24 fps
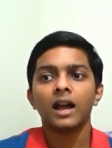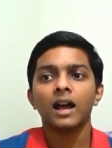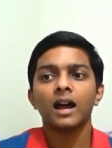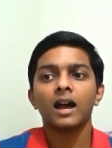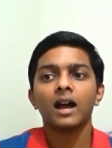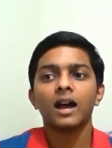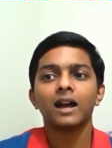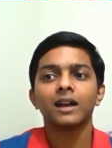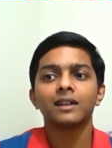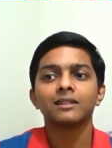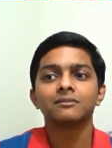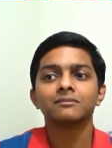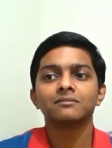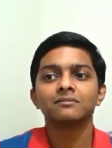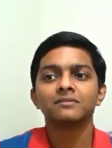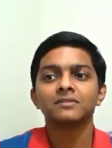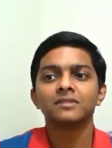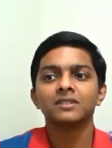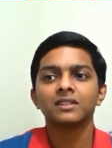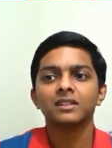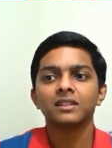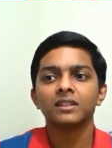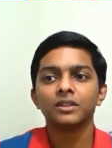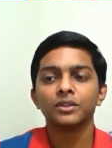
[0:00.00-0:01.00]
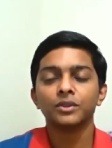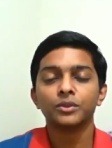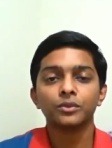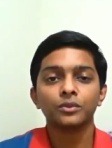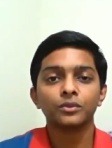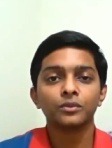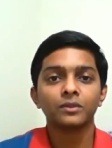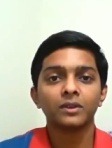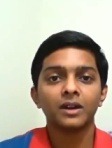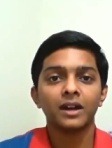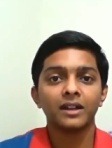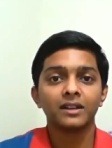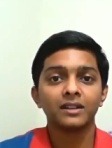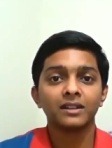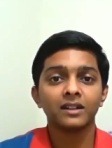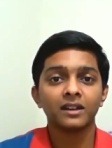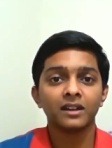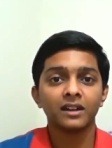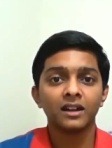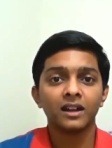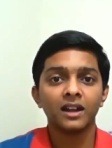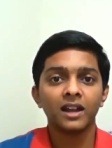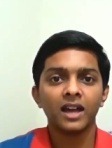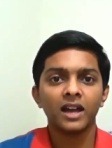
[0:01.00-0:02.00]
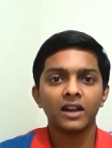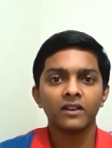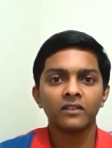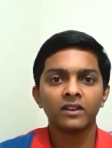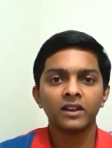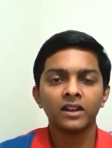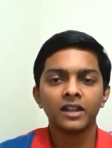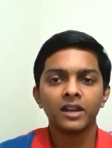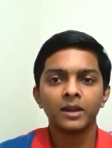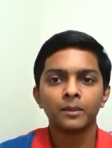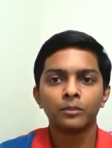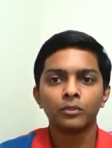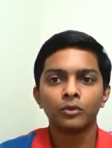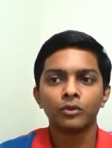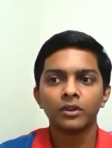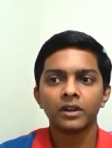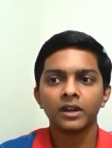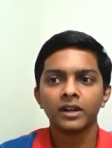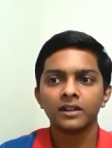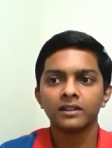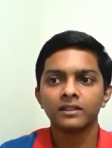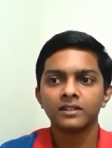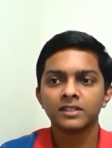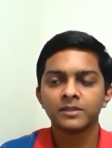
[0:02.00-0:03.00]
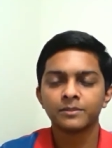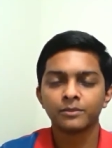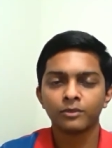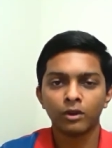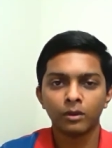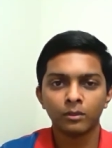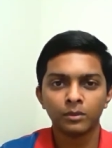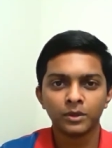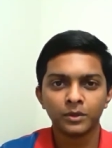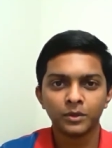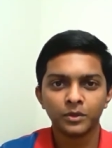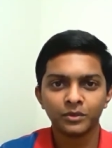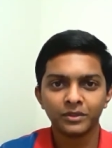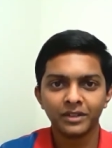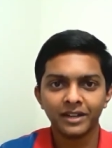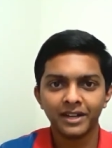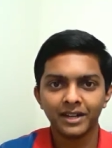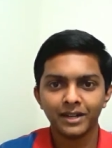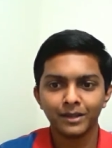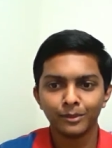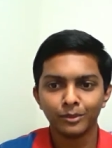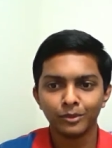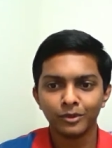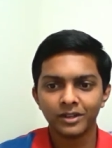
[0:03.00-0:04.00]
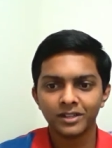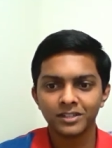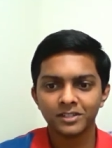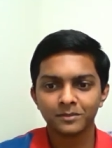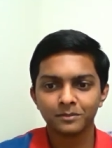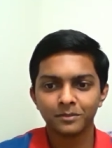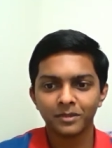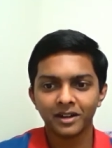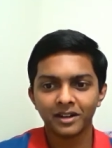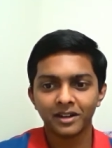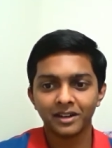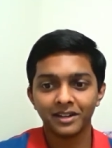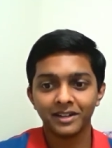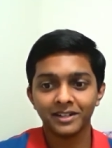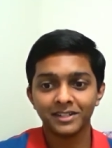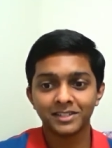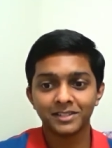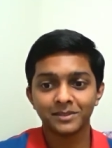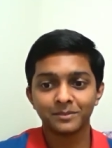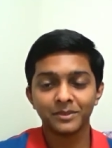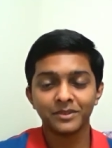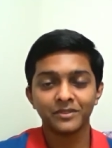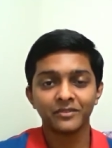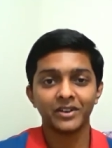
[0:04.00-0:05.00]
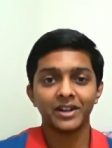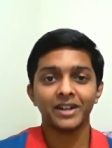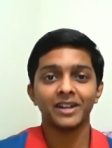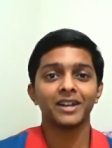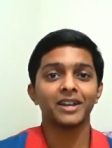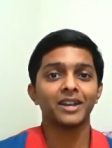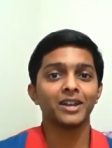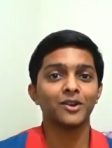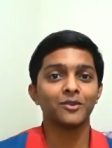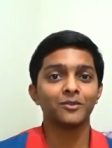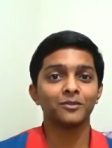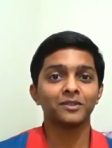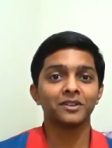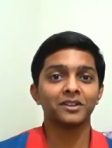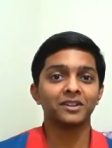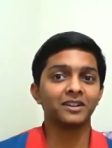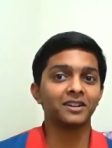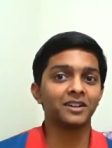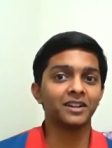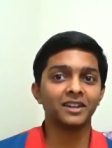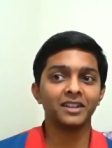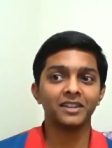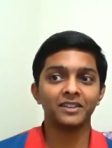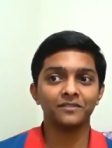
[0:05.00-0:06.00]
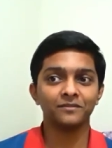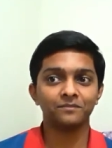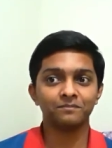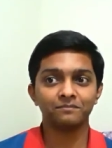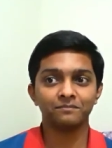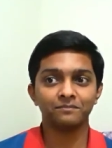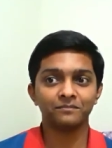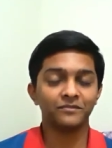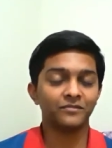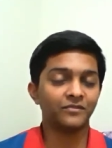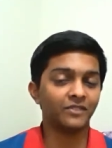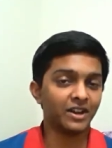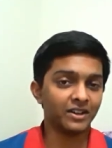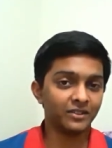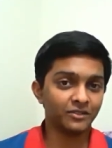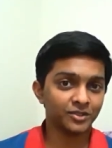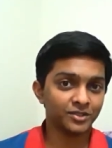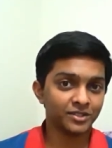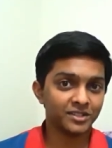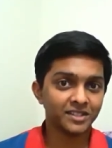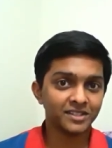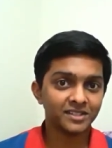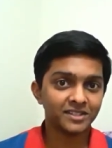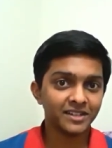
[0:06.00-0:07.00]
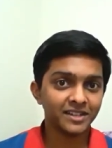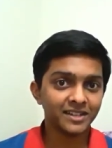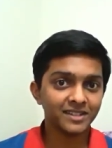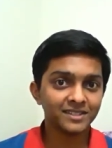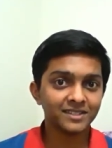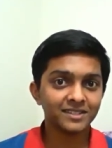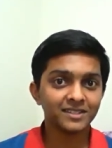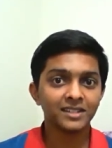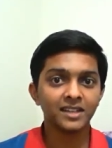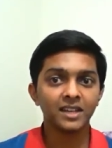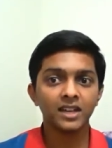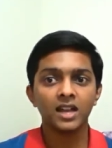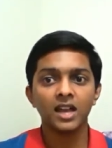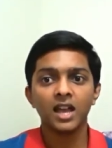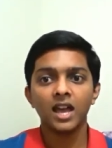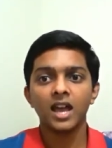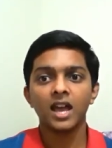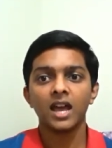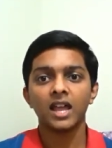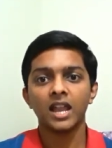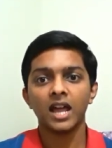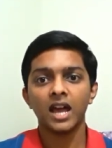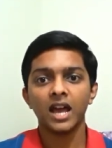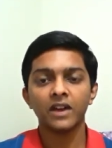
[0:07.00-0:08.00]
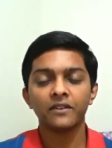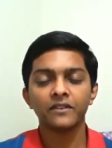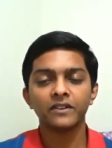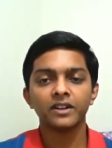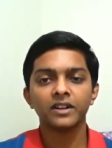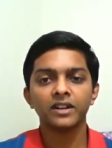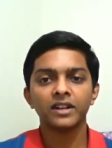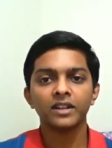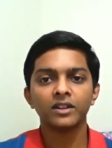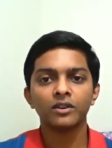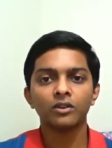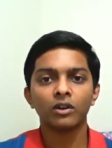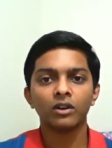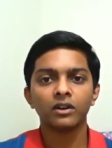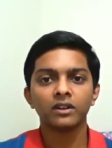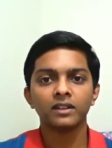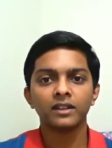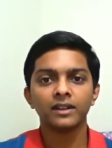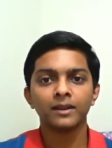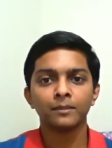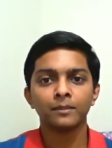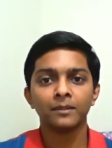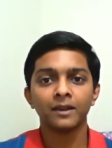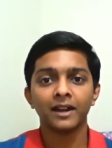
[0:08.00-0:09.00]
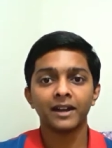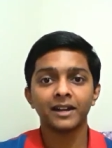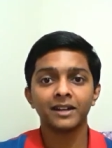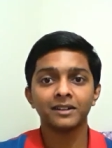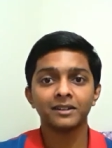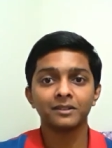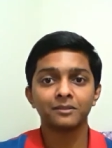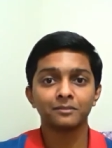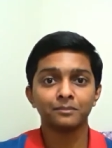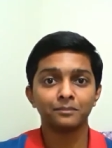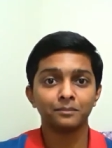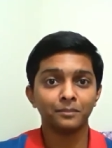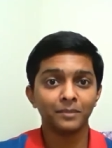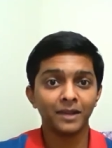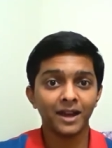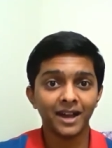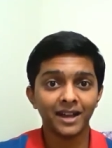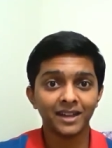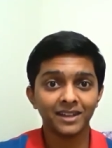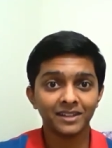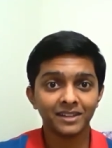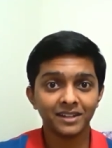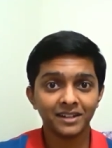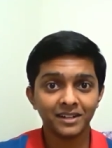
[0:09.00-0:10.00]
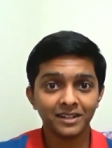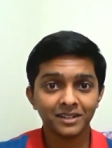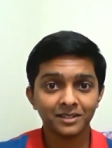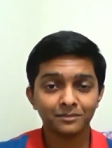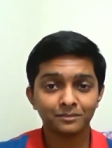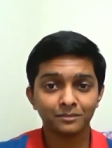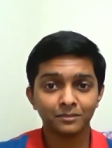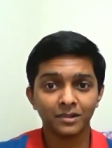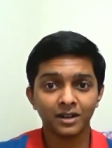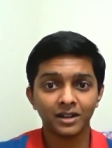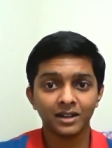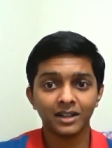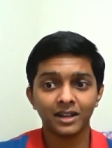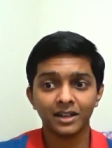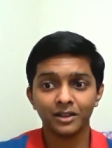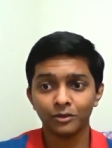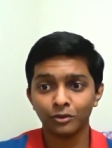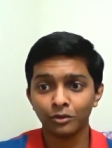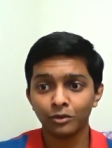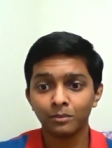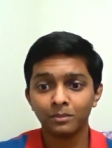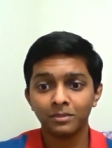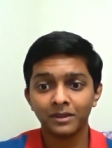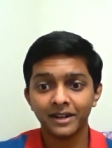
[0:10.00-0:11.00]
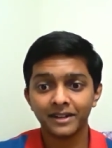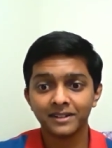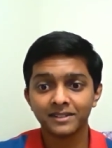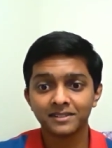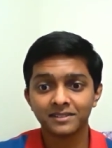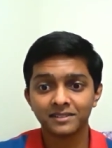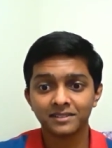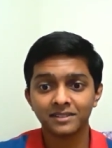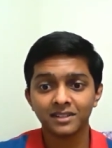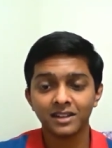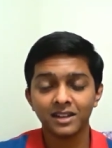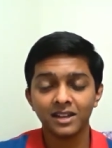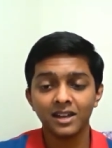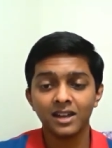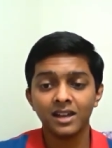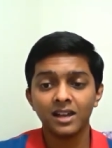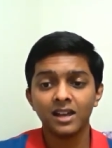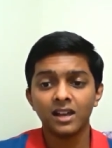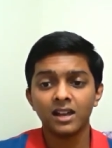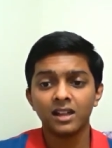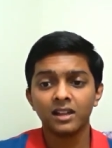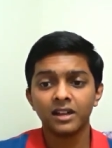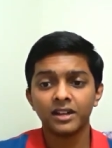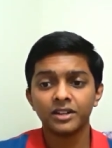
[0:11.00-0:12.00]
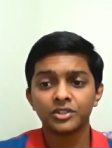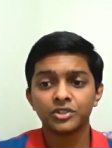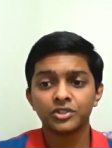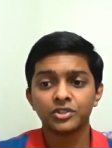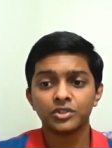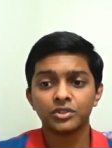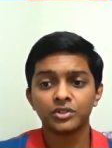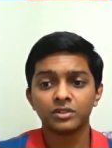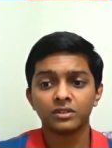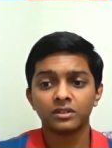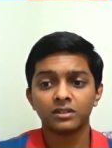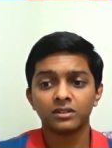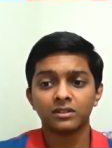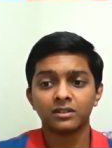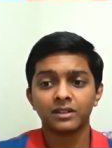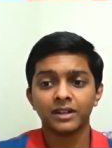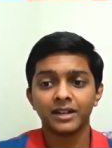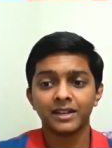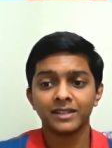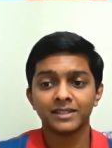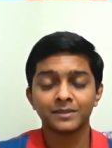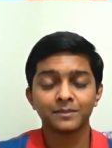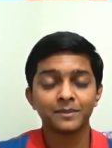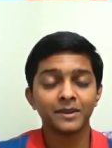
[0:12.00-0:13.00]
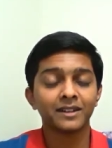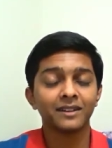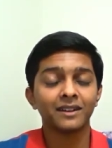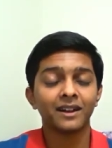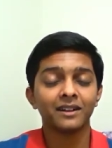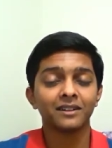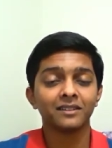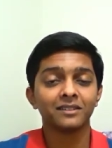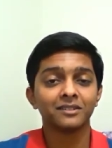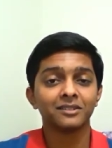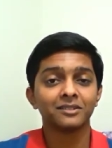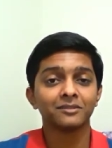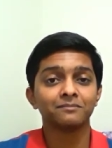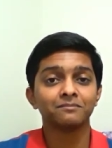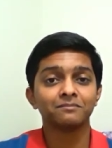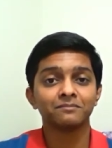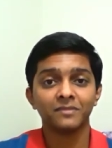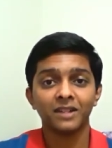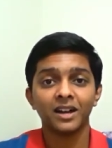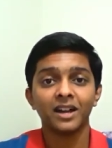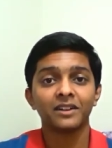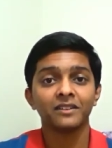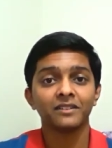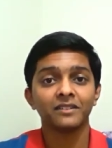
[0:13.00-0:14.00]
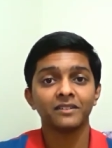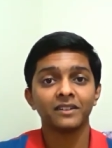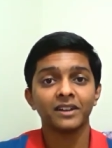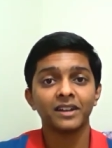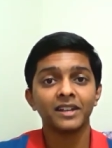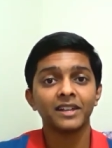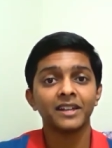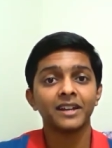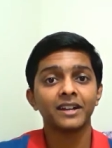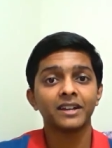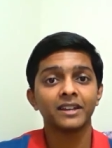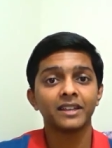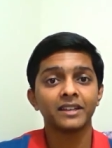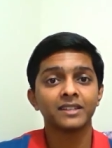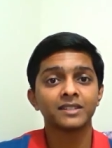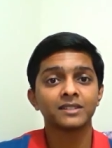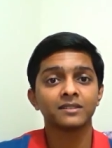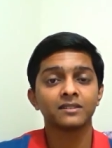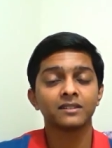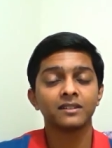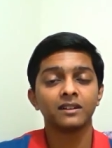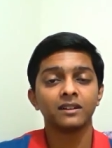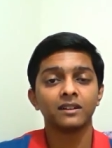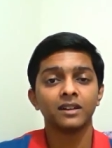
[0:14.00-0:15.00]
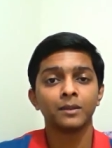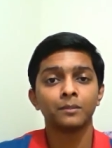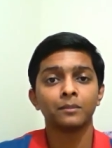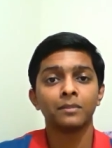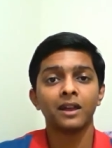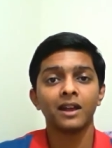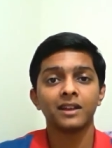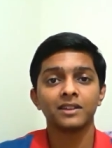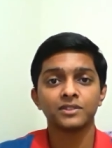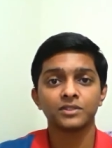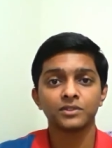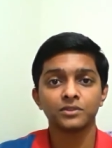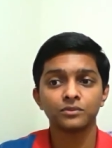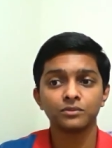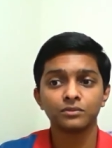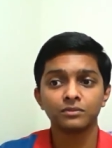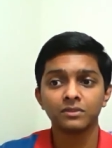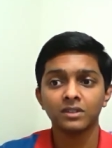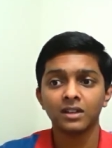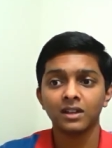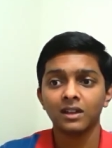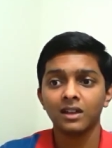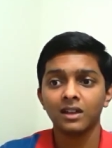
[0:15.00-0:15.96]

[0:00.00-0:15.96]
and you know and currently I have really reported this problem to the AWS but it's been right now currently five or six days I haven't really got the reply back yet but I hope let's let's uh, expect that the I really get ex uh, reply soon